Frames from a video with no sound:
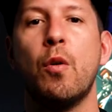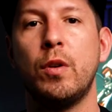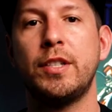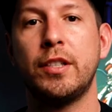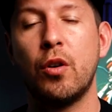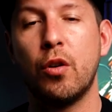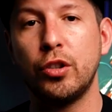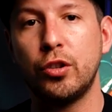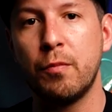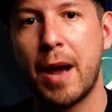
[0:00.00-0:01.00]
which is
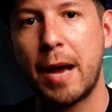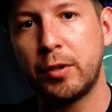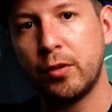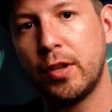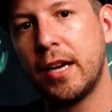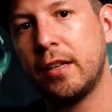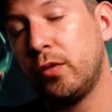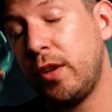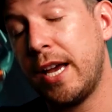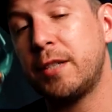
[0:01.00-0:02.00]
going to map to the
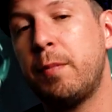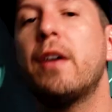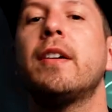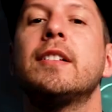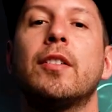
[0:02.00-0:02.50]
to the experience.